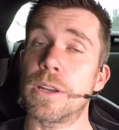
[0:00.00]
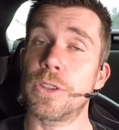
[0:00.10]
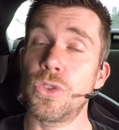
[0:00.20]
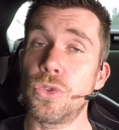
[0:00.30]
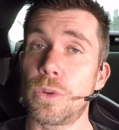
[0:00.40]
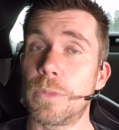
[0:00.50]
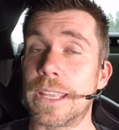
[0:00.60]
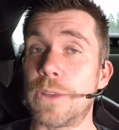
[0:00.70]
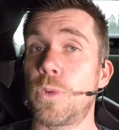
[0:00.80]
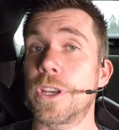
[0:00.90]

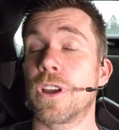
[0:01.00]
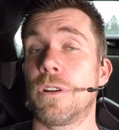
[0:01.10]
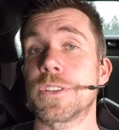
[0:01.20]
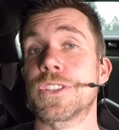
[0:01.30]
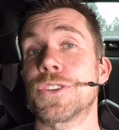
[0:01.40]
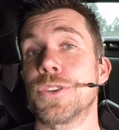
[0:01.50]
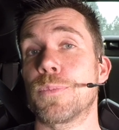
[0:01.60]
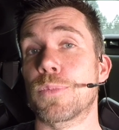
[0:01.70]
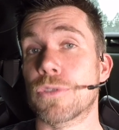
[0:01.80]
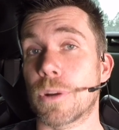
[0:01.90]
Normally we're going to
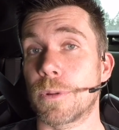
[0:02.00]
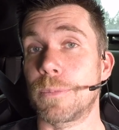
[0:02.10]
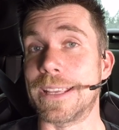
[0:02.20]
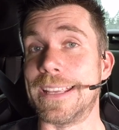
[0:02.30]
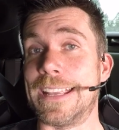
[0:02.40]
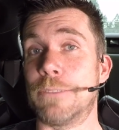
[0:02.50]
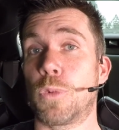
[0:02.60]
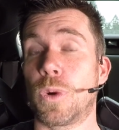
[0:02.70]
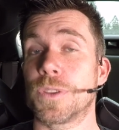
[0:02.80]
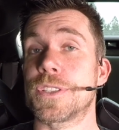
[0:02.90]
probably
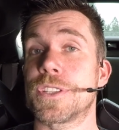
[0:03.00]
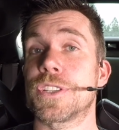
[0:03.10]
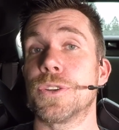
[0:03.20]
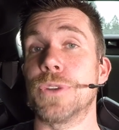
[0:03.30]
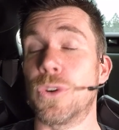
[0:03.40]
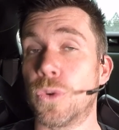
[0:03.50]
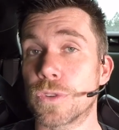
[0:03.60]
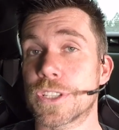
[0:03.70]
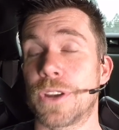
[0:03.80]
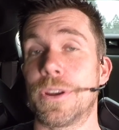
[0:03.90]
want to
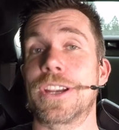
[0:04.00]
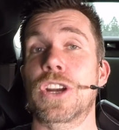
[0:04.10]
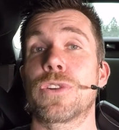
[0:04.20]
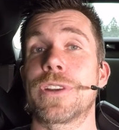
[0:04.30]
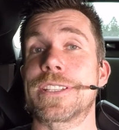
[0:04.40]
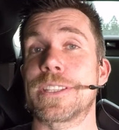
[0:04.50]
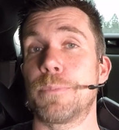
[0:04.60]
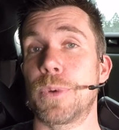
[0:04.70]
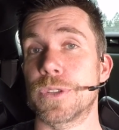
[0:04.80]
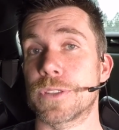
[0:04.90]
also increase the
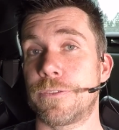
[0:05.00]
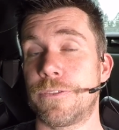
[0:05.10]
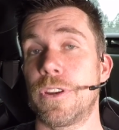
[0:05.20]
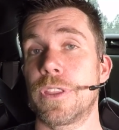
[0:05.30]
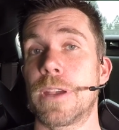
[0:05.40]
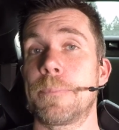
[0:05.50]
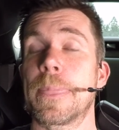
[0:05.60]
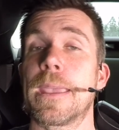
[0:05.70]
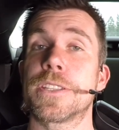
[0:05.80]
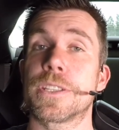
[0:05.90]
boost further
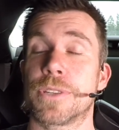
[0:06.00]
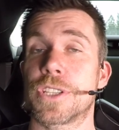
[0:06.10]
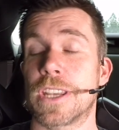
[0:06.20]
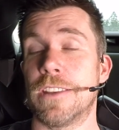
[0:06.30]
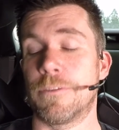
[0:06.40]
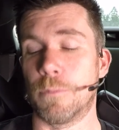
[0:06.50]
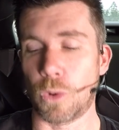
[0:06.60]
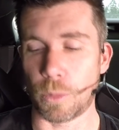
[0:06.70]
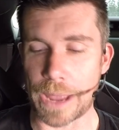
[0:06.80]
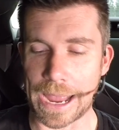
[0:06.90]
to achieve
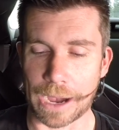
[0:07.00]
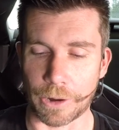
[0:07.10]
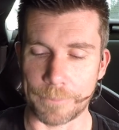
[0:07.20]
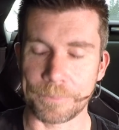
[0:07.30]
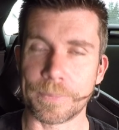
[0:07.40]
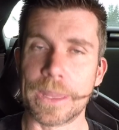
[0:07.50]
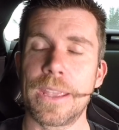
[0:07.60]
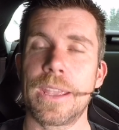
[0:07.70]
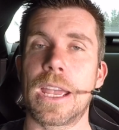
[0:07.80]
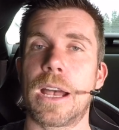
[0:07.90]
more power.
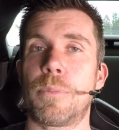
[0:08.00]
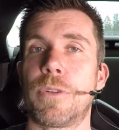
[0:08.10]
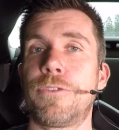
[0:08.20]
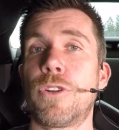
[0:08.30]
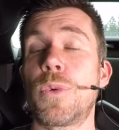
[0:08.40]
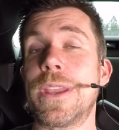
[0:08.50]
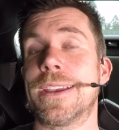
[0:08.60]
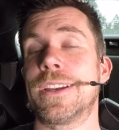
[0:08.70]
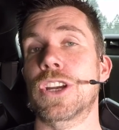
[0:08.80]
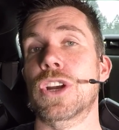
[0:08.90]
Before we
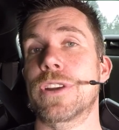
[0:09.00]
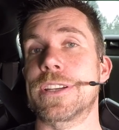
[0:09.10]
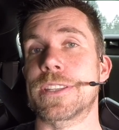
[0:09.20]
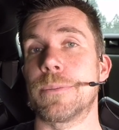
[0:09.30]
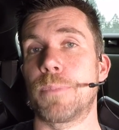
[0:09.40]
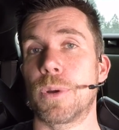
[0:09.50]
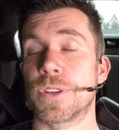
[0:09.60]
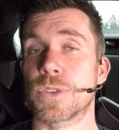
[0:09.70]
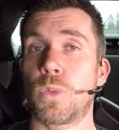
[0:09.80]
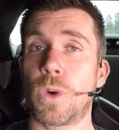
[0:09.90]
increase the
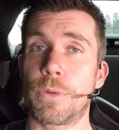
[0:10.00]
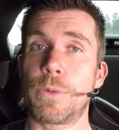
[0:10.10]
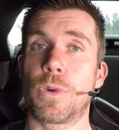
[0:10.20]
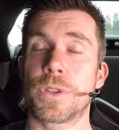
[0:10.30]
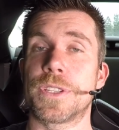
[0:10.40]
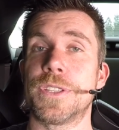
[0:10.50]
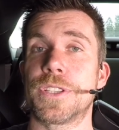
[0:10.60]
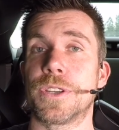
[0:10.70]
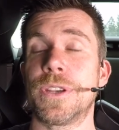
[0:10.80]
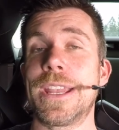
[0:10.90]
boost, what we want to
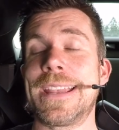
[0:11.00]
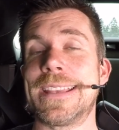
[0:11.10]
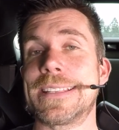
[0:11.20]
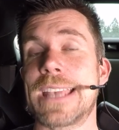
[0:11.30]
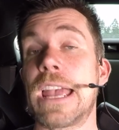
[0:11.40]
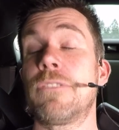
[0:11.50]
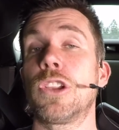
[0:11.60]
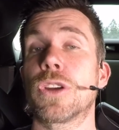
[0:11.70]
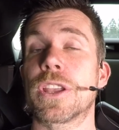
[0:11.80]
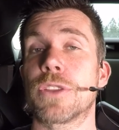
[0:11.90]
do is have a
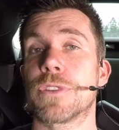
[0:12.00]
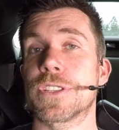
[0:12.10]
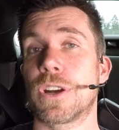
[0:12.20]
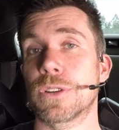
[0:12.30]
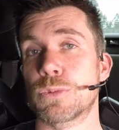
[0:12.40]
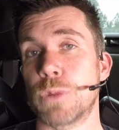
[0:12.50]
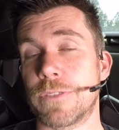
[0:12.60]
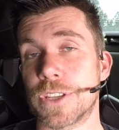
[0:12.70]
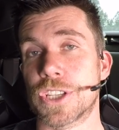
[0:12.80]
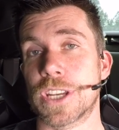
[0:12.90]
look at the results
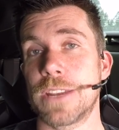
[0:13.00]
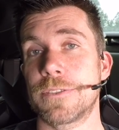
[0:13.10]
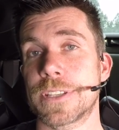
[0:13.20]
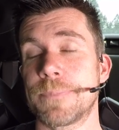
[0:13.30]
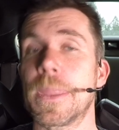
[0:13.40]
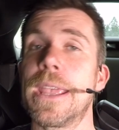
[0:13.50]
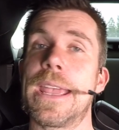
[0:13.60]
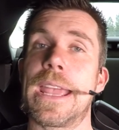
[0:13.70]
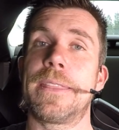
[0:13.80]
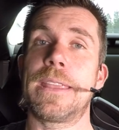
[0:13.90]
we've achieved,
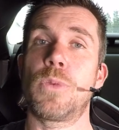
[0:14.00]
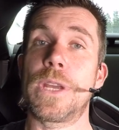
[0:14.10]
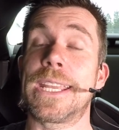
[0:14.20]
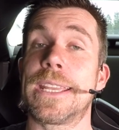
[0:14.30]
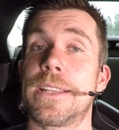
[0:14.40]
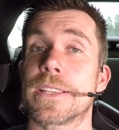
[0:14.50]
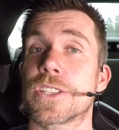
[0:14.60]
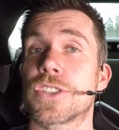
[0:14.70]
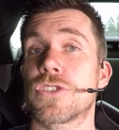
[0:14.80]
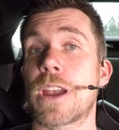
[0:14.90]
and then we can
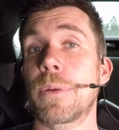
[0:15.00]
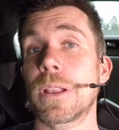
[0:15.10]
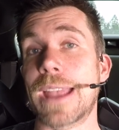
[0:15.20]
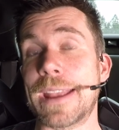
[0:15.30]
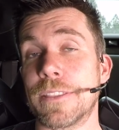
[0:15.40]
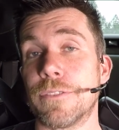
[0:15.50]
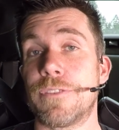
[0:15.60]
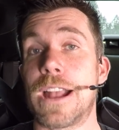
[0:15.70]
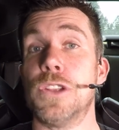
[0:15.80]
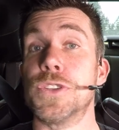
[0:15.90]
extrapolate the
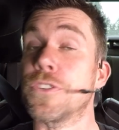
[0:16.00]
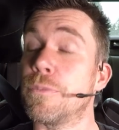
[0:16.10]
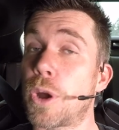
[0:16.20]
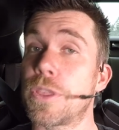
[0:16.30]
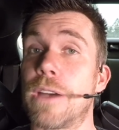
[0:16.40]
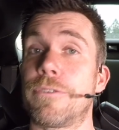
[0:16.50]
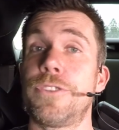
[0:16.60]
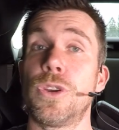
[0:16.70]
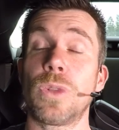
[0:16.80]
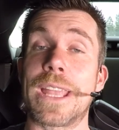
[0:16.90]
values for both our
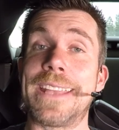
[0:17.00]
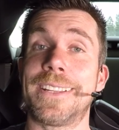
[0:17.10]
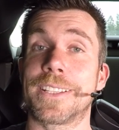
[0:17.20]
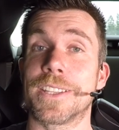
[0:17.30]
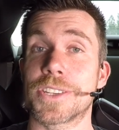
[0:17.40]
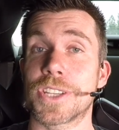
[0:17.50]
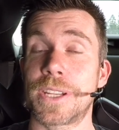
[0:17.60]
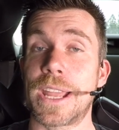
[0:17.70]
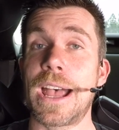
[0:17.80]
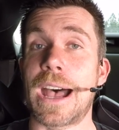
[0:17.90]
fuel and
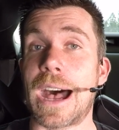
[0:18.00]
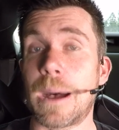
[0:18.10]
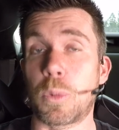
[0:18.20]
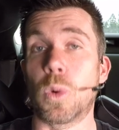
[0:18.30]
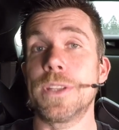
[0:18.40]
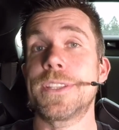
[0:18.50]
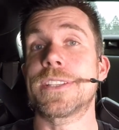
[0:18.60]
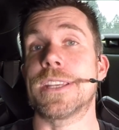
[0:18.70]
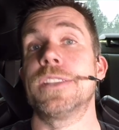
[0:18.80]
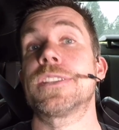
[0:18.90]
ignition
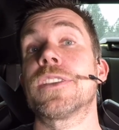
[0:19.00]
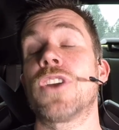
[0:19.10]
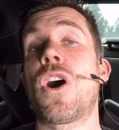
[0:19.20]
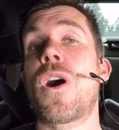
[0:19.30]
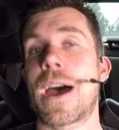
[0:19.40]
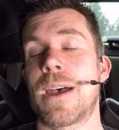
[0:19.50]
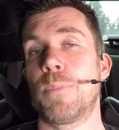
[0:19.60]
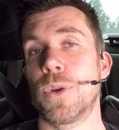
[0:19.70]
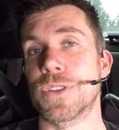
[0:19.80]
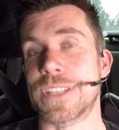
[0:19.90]
upwards into the higher
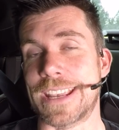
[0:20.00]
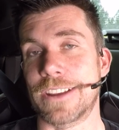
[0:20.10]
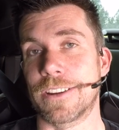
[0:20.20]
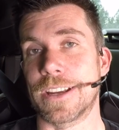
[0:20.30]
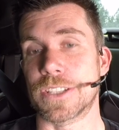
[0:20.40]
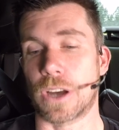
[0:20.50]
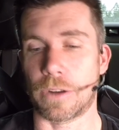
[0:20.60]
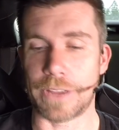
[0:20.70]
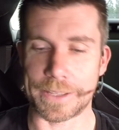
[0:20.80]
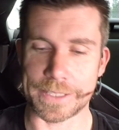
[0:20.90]
boost areas
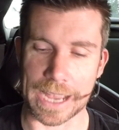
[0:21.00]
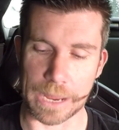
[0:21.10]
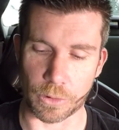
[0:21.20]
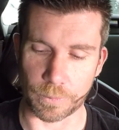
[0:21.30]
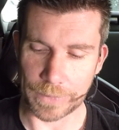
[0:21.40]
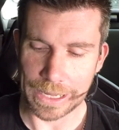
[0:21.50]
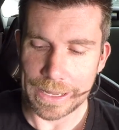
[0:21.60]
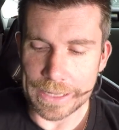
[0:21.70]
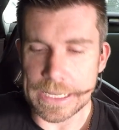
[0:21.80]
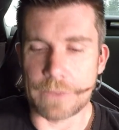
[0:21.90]
of our table.
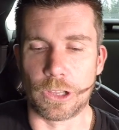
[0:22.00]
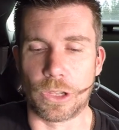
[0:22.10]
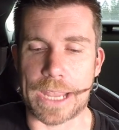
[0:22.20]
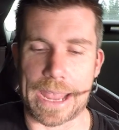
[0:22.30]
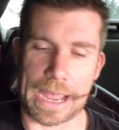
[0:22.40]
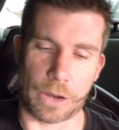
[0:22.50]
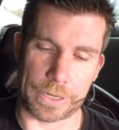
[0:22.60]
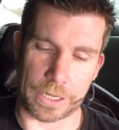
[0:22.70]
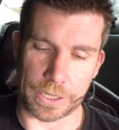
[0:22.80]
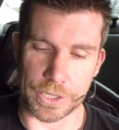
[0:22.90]
Let's have a look at how
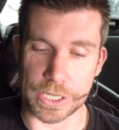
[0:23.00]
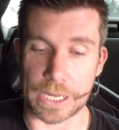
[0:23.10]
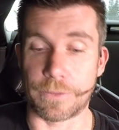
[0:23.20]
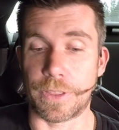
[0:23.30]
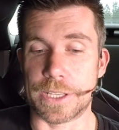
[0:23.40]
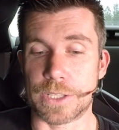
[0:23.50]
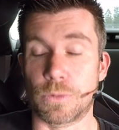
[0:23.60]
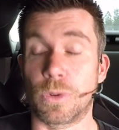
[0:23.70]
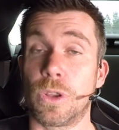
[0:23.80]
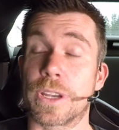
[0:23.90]
we could achieve this,
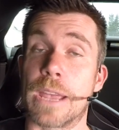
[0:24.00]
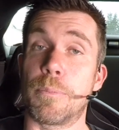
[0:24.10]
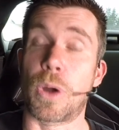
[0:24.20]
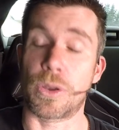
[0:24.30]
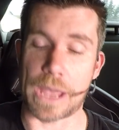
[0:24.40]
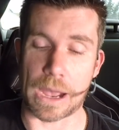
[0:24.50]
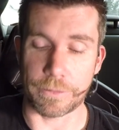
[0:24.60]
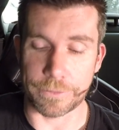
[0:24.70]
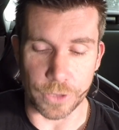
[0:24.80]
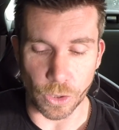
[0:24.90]
and we'll look at both our
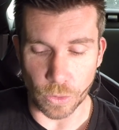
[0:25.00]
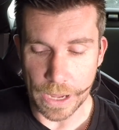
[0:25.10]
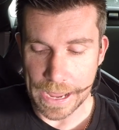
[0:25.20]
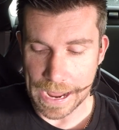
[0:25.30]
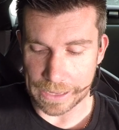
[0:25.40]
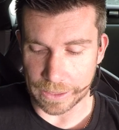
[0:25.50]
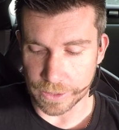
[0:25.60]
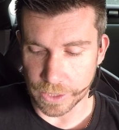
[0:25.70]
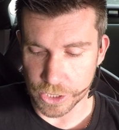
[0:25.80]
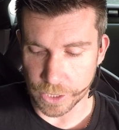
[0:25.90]
fuel and
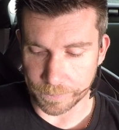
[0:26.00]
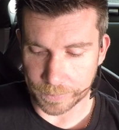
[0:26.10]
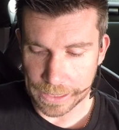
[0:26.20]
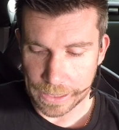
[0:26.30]
ignition.